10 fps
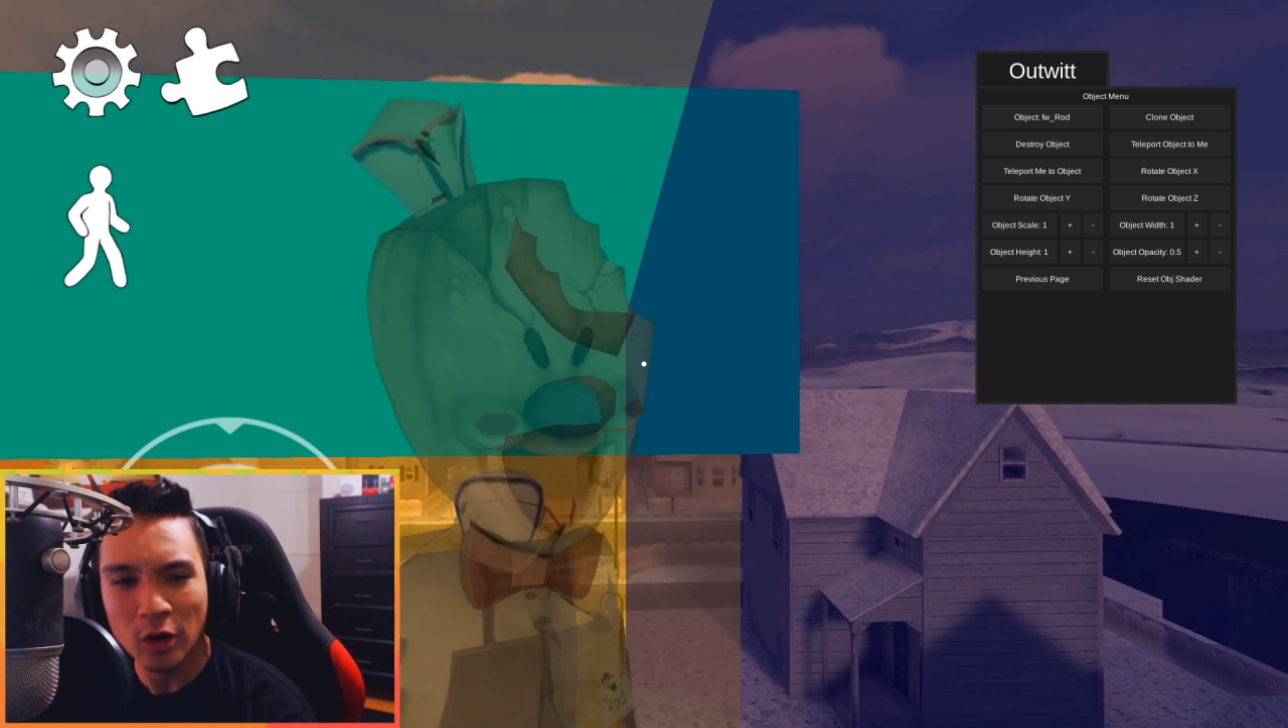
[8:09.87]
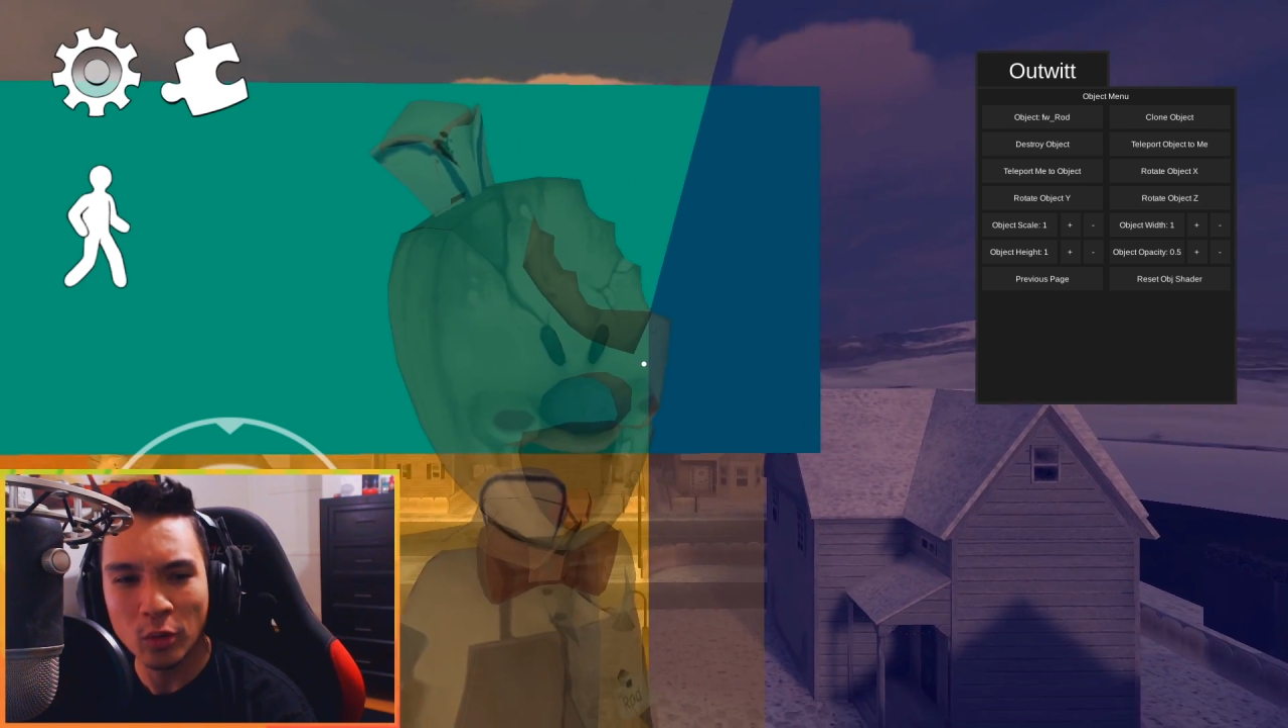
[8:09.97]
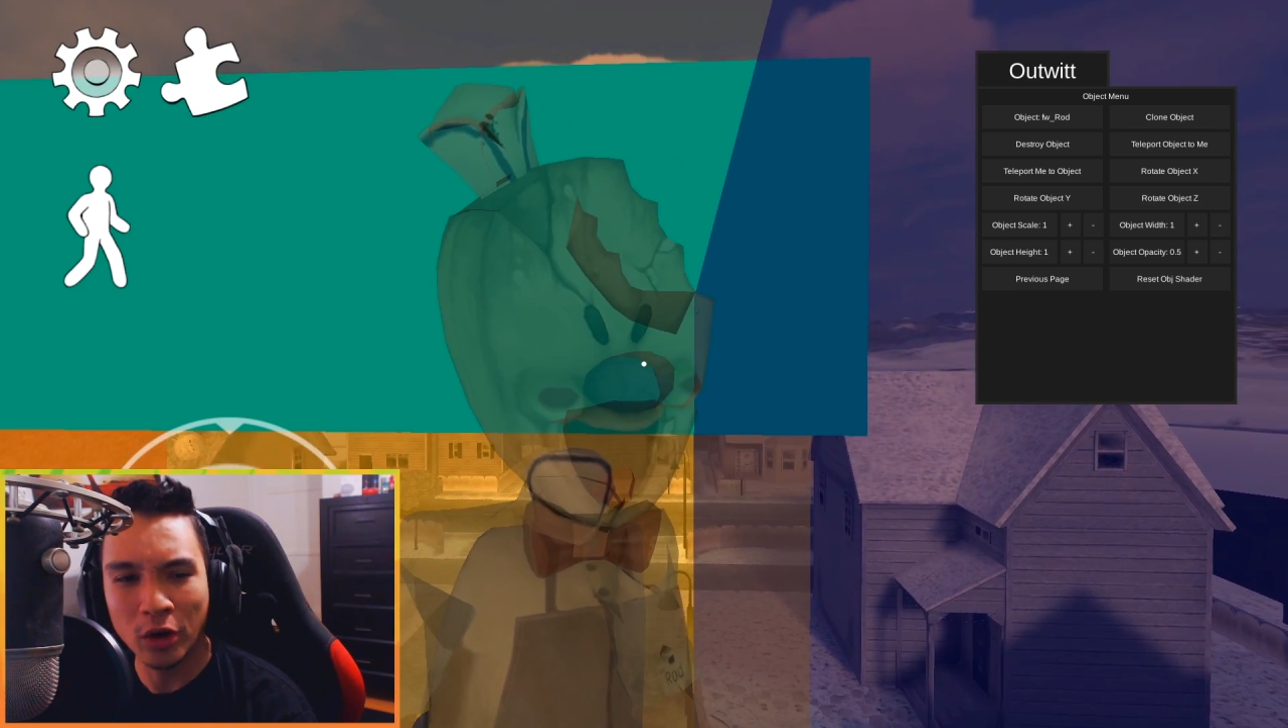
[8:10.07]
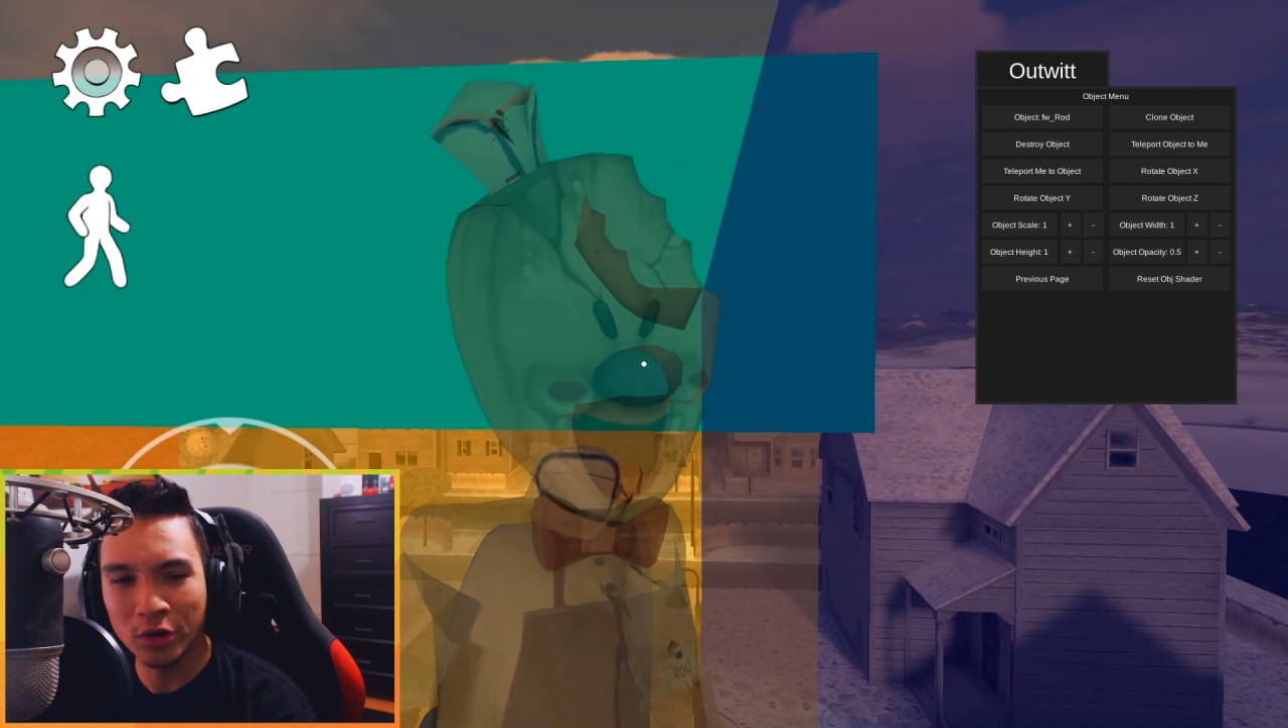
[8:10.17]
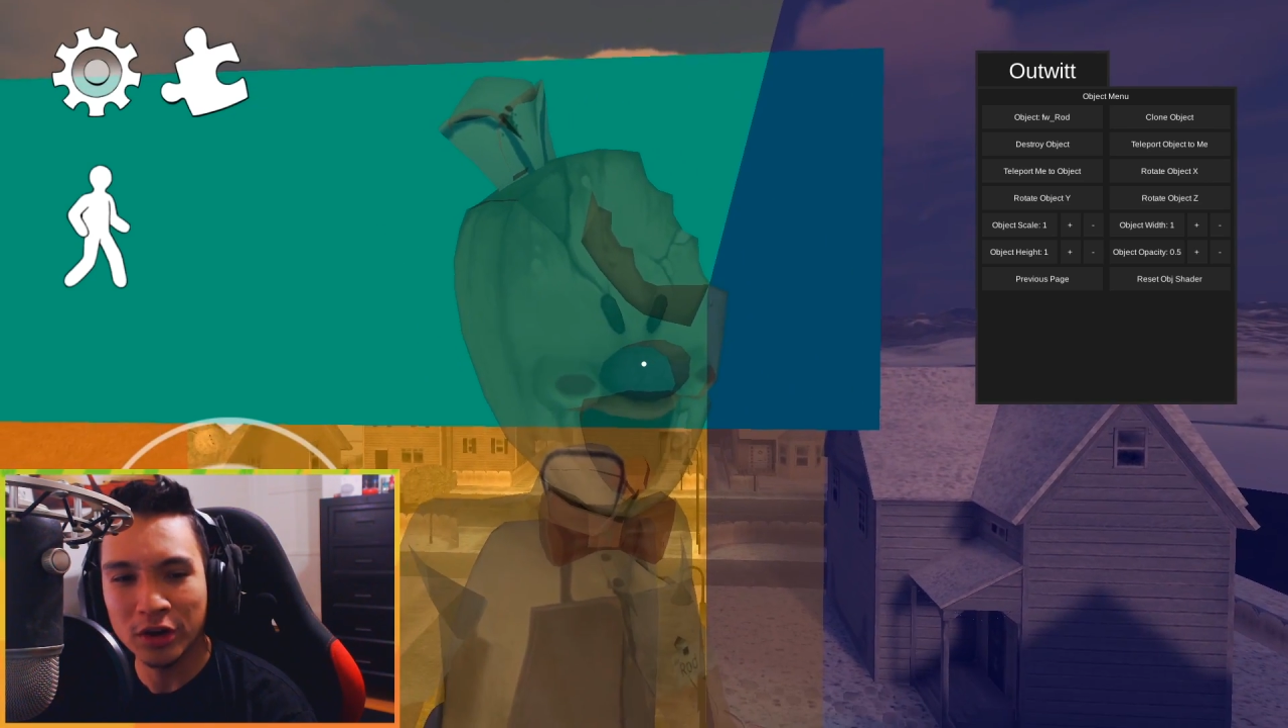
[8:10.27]

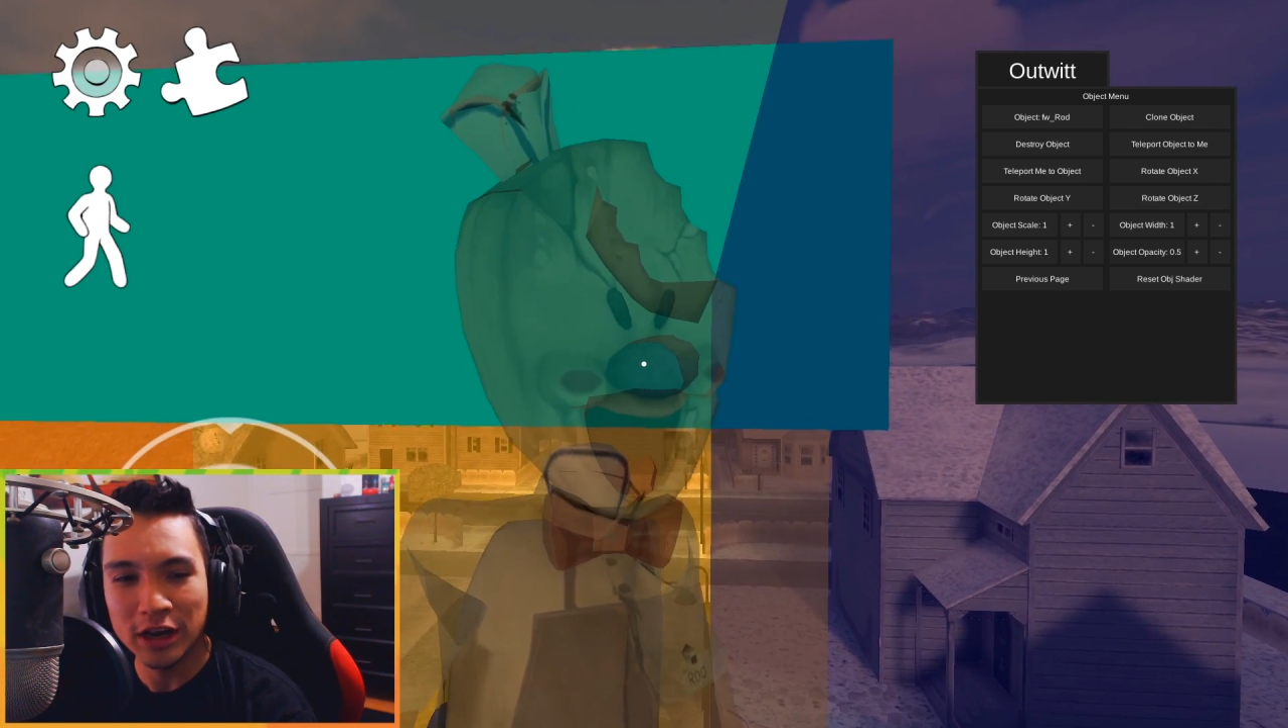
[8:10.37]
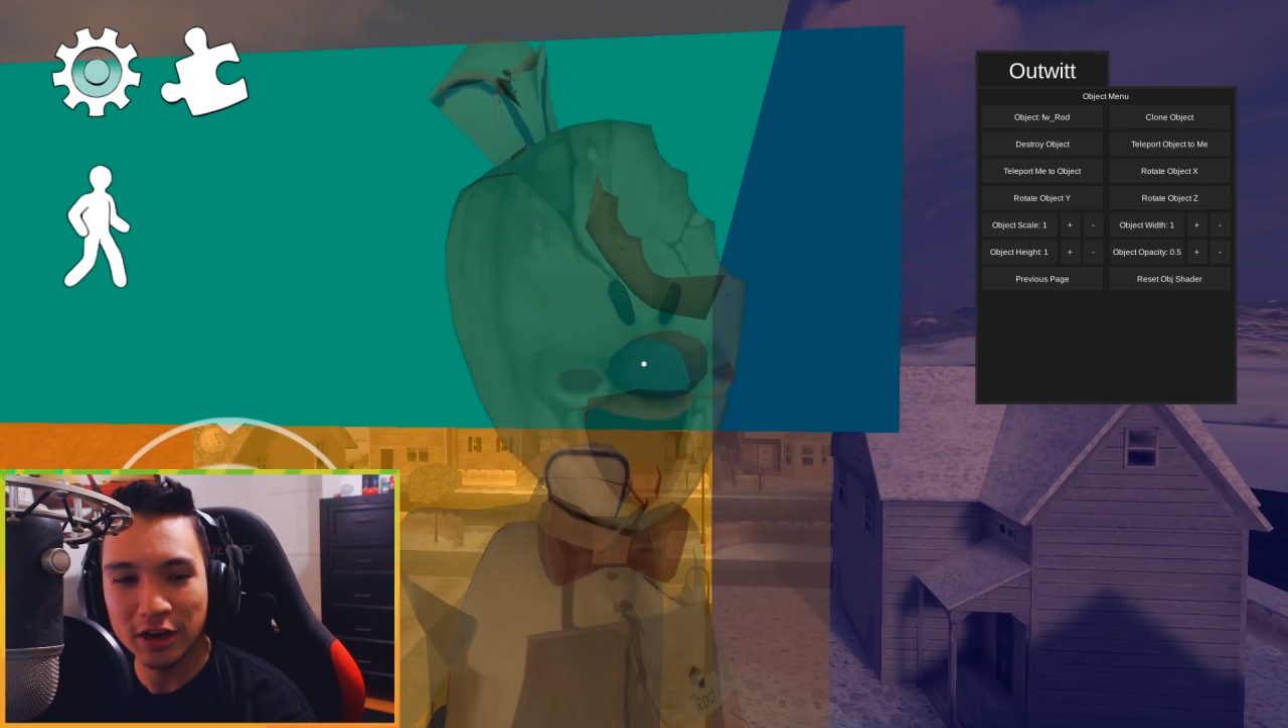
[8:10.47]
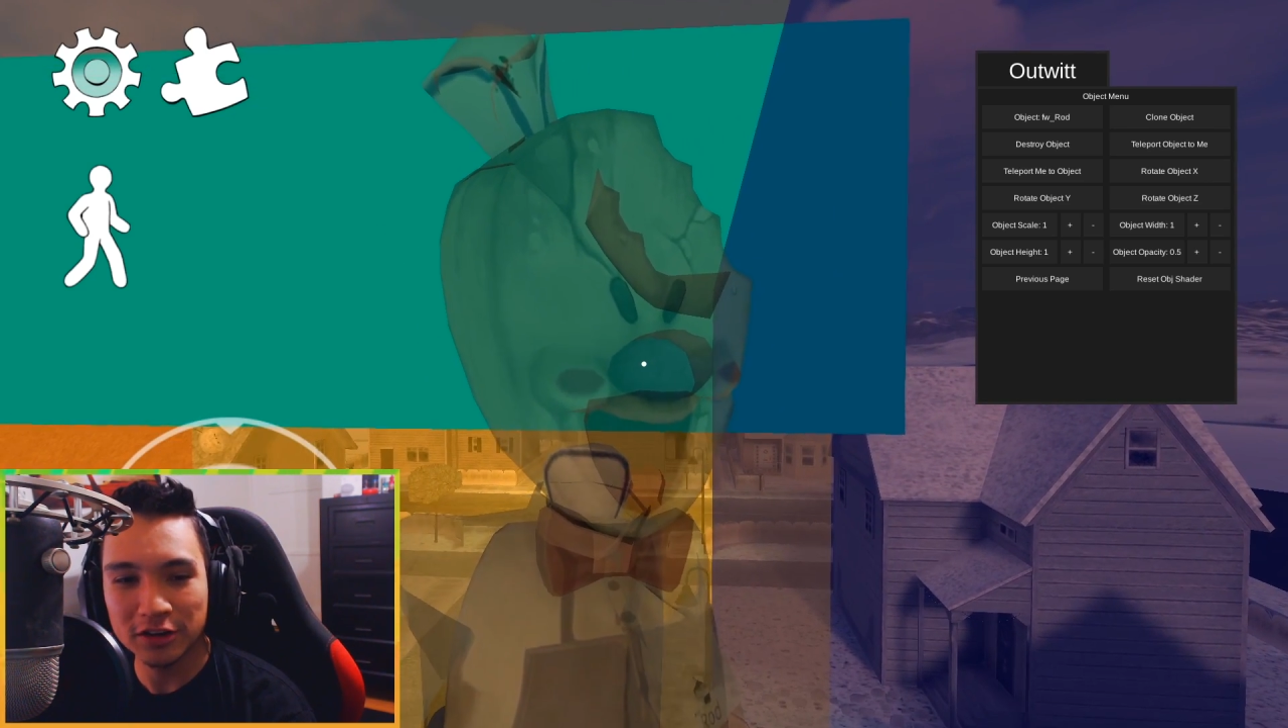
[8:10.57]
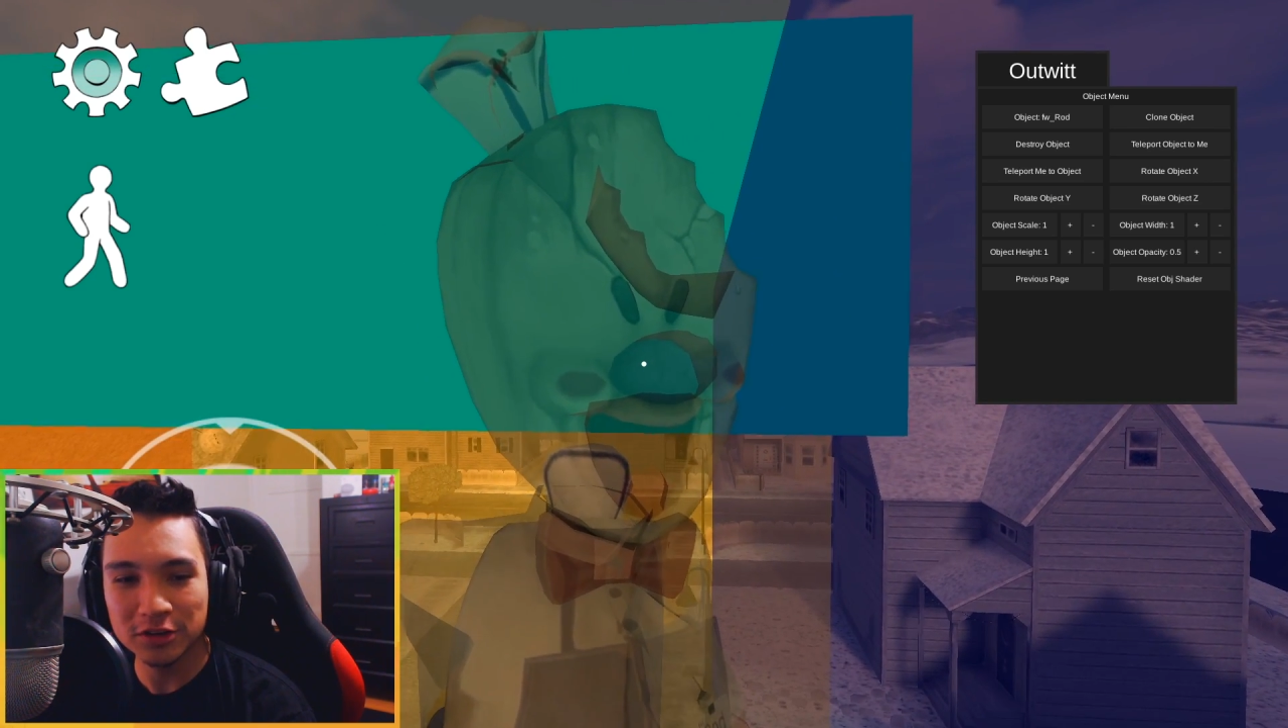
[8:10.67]
well, here